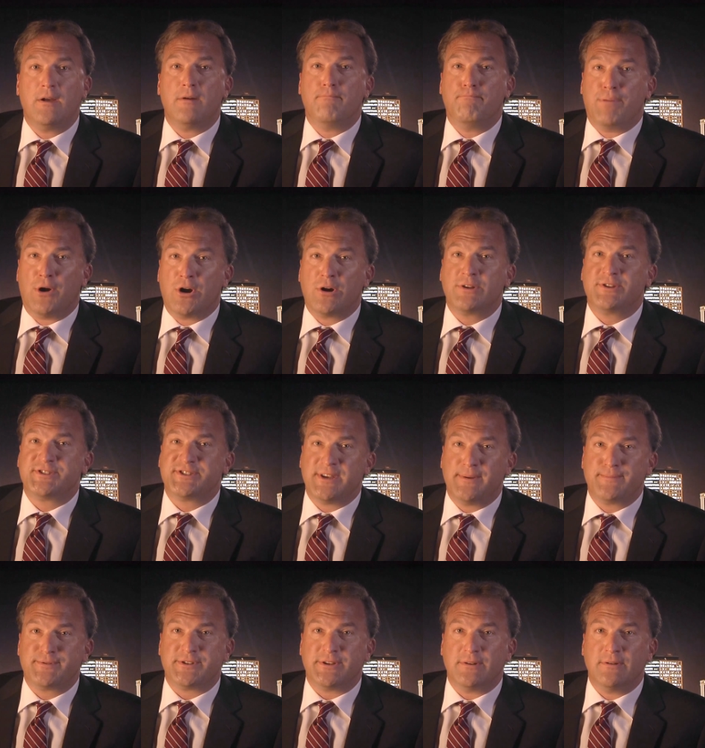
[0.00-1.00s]
Burg
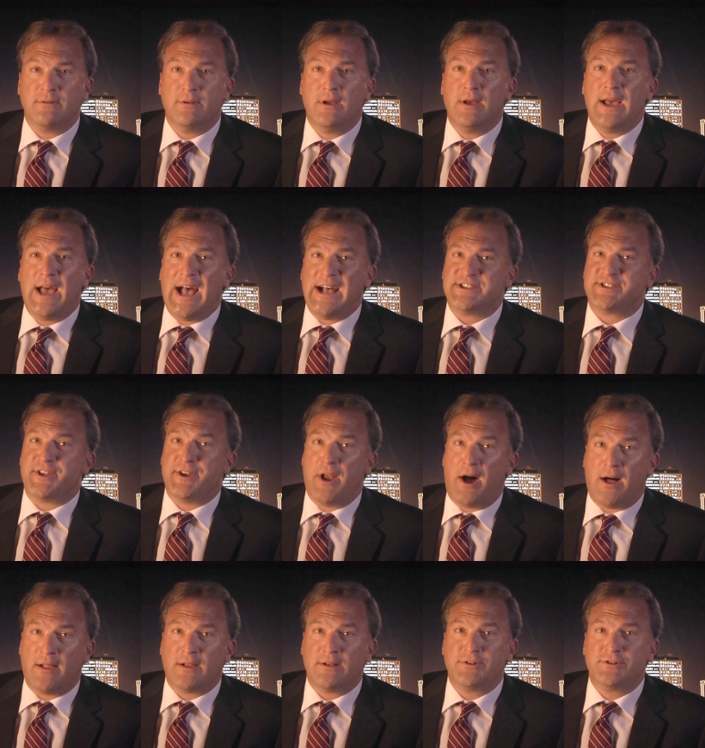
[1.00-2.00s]
Simpson has the
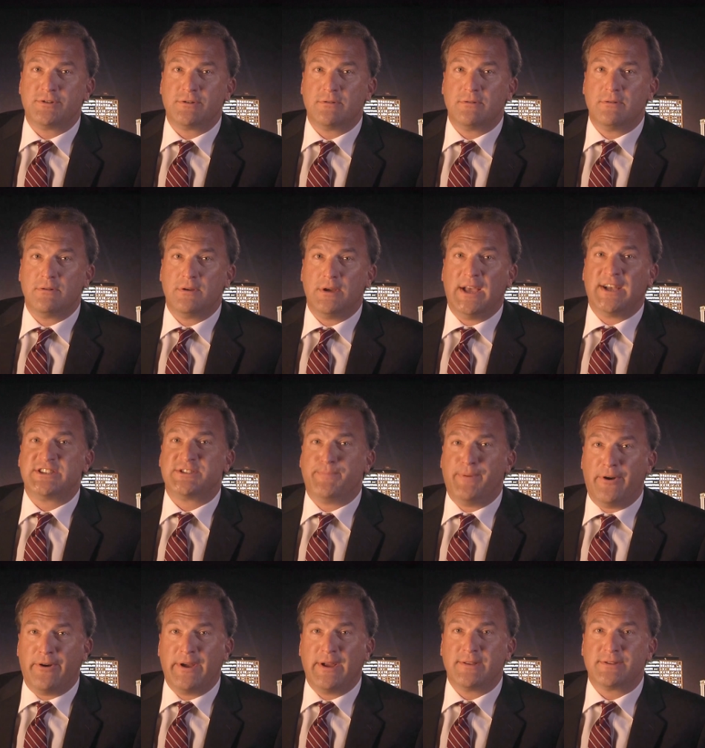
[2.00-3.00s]
knowledge,
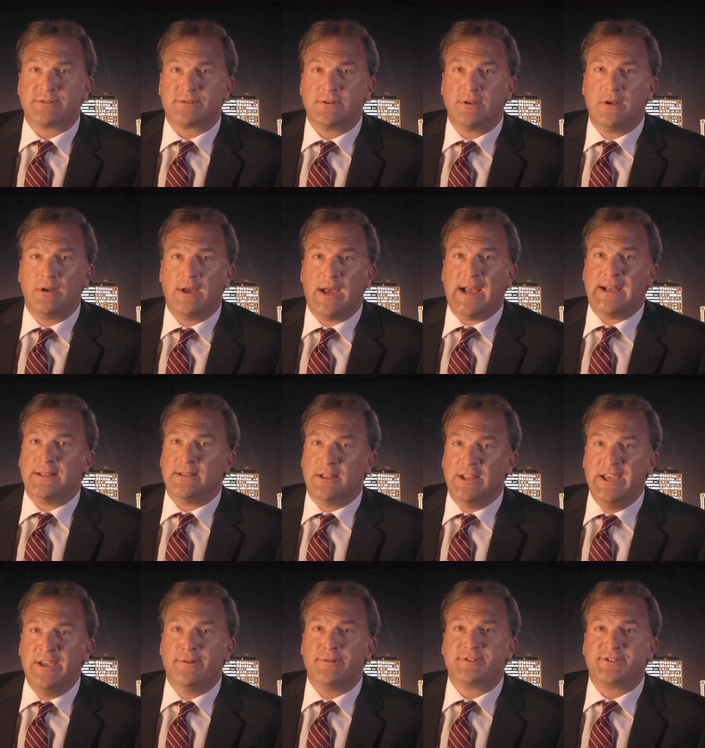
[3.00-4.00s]
experience, and
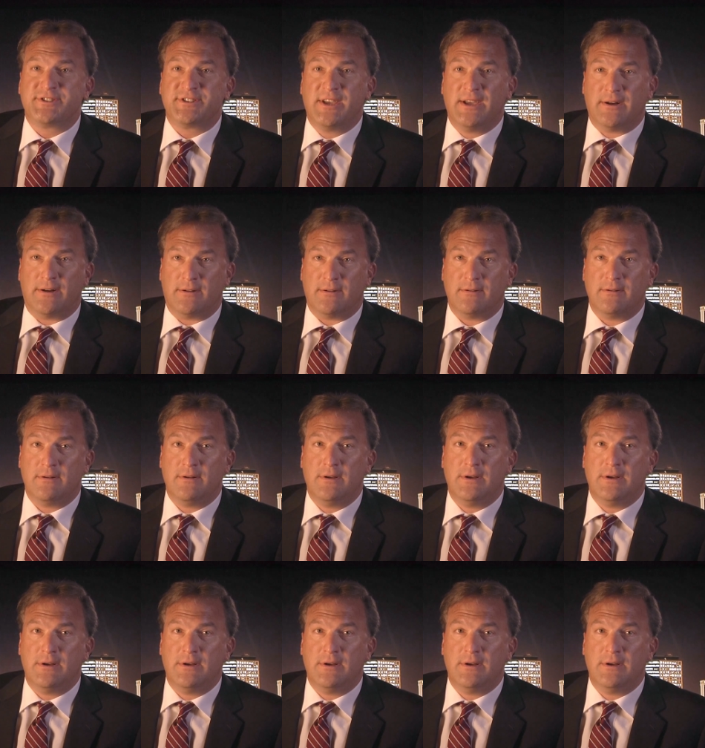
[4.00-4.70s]
legal skill